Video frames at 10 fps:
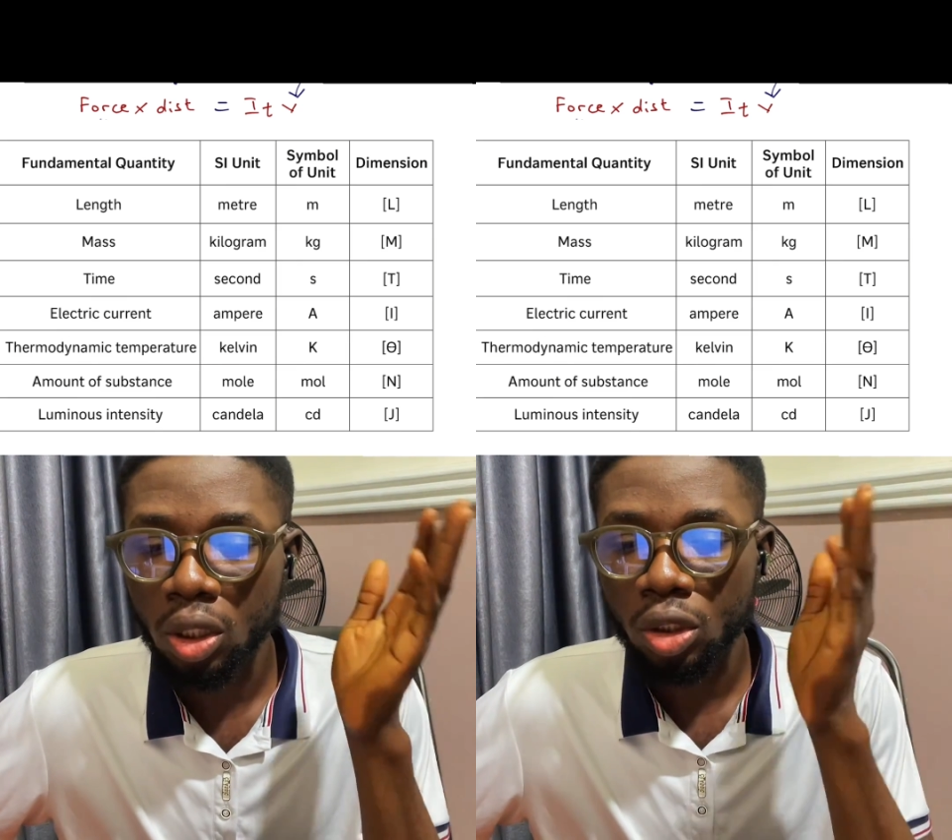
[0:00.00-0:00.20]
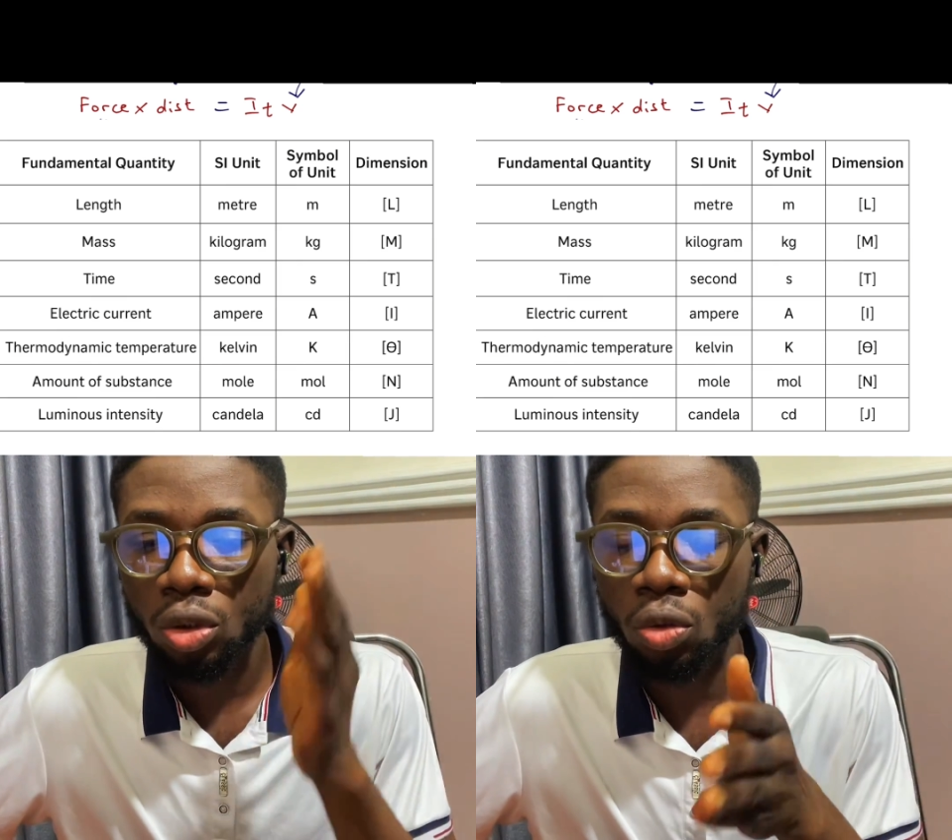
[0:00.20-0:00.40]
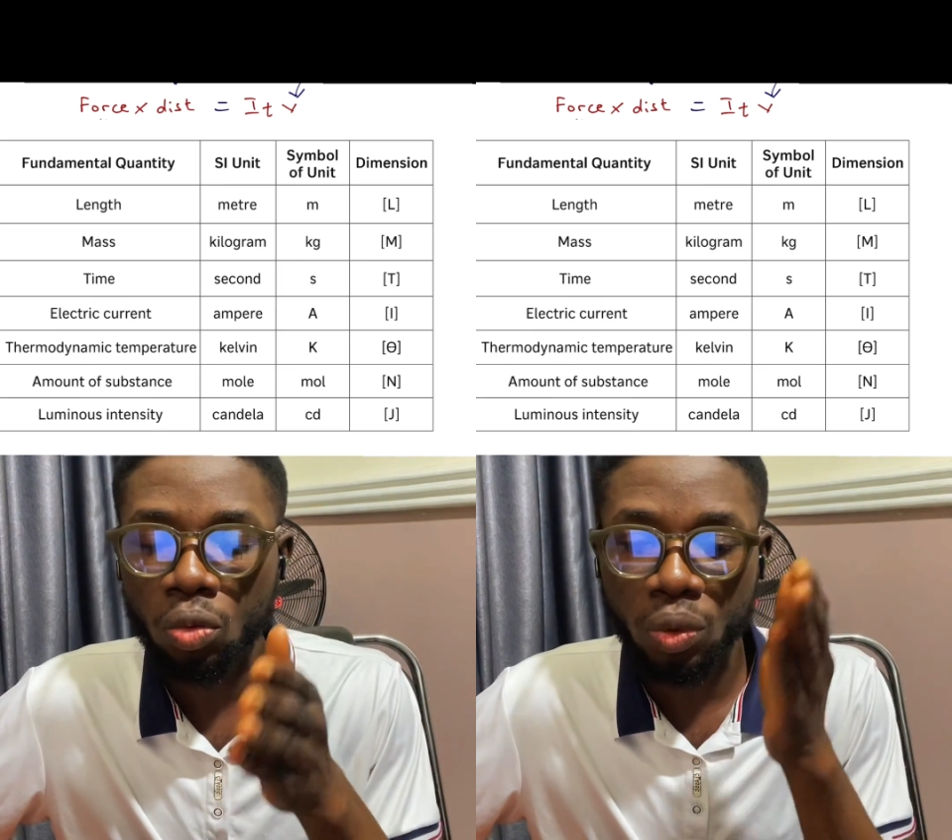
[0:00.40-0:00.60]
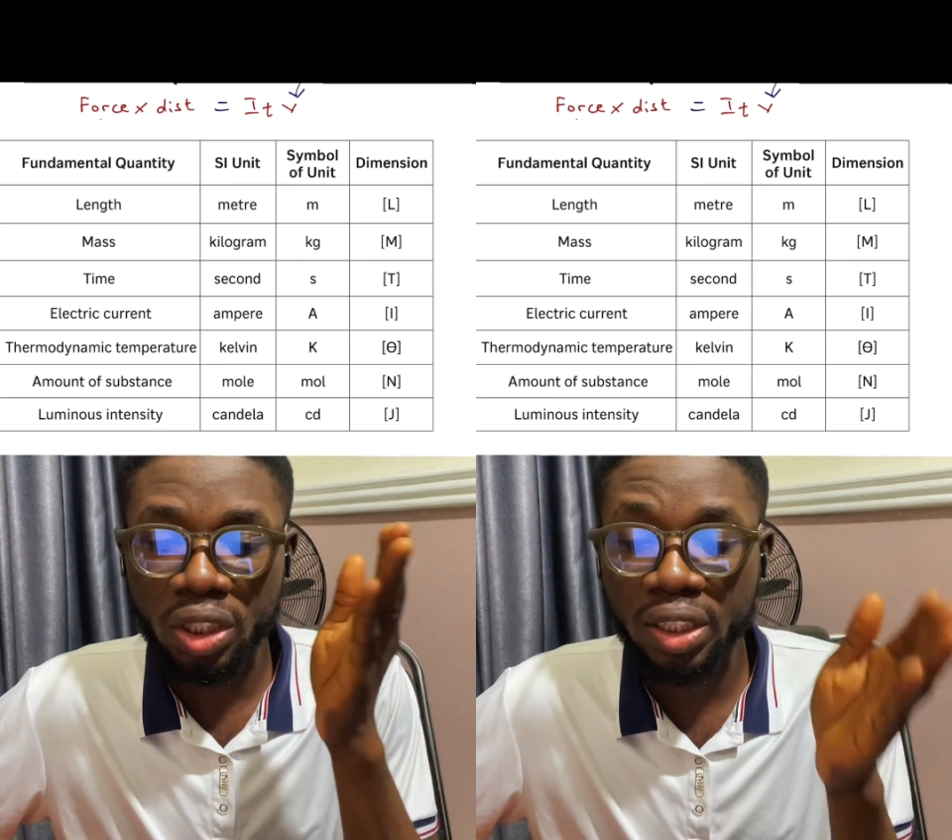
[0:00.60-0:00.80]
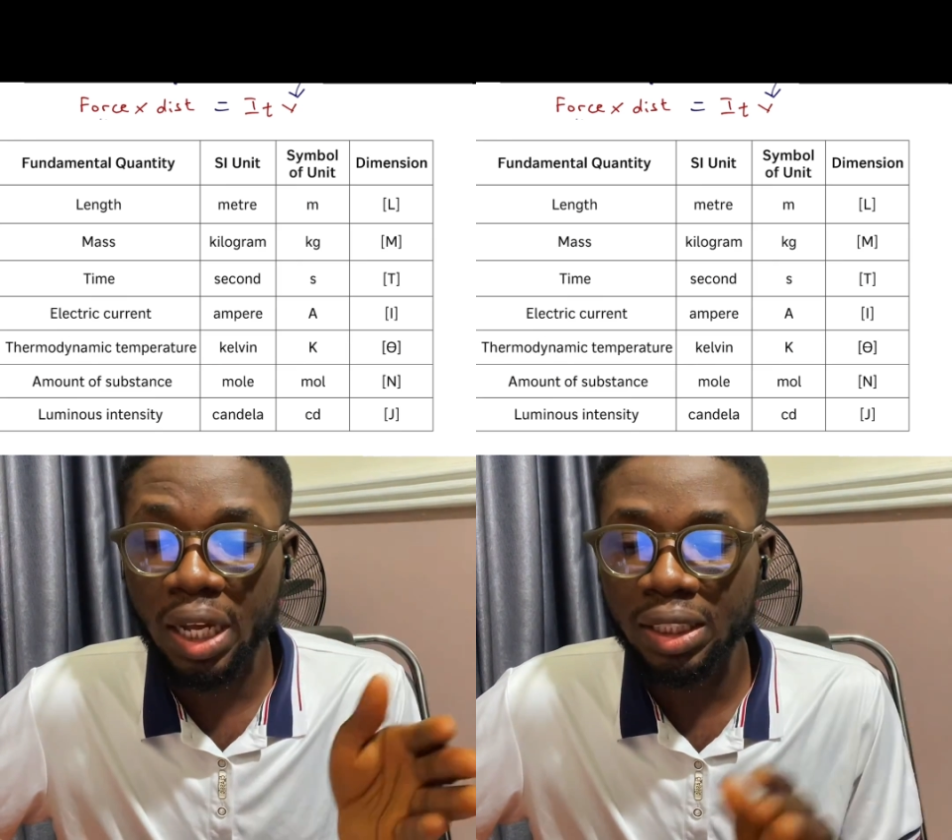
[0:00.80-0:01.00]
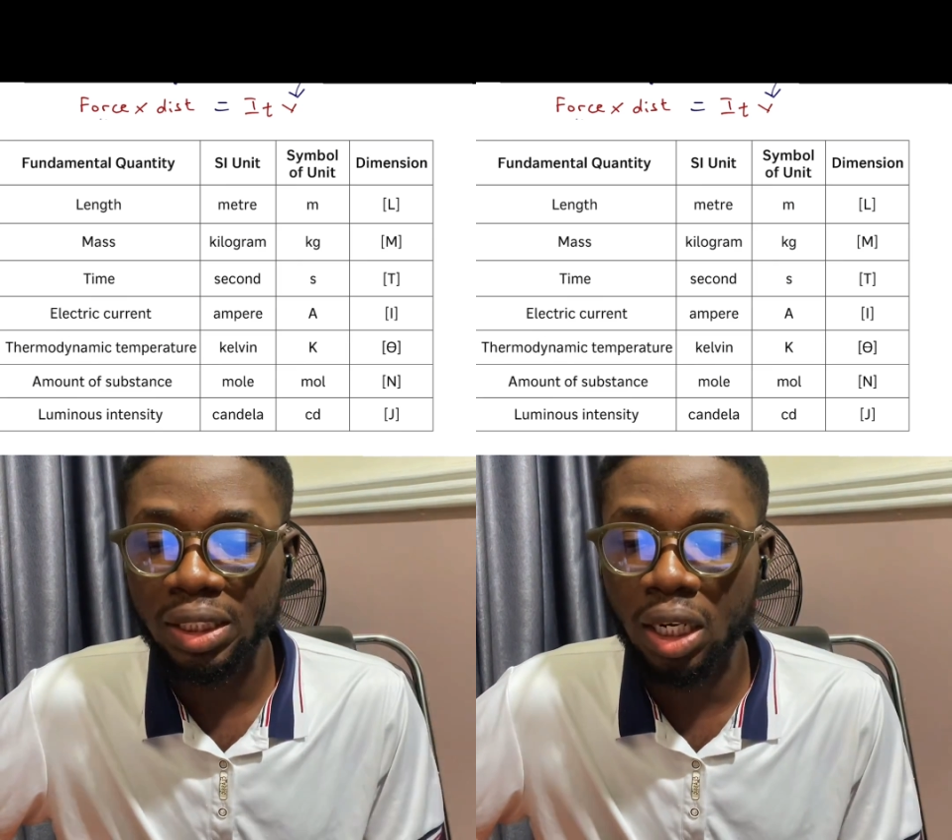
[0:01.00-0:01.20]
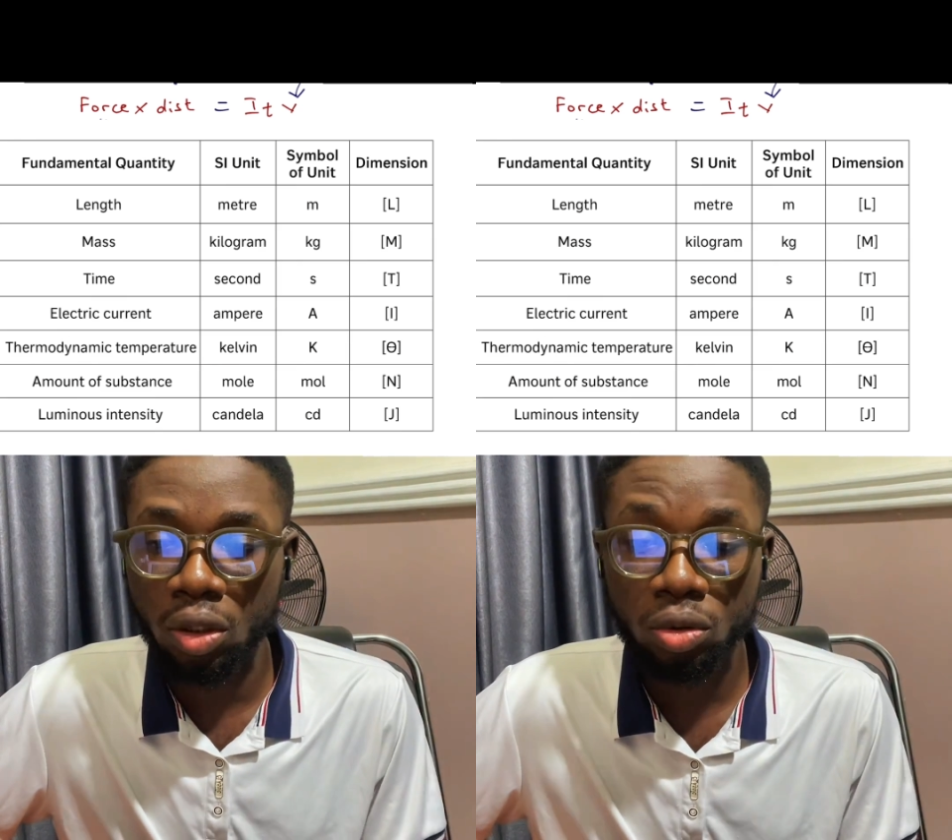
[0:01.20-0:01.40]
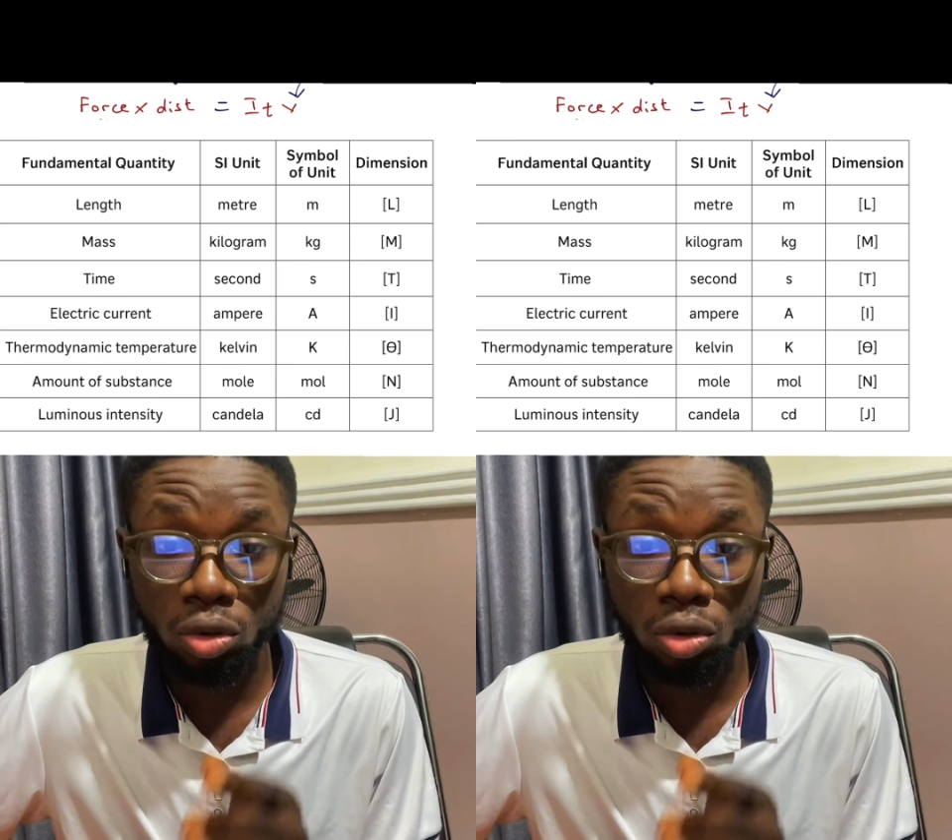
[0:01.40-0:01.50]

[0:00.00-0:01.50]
So with that now,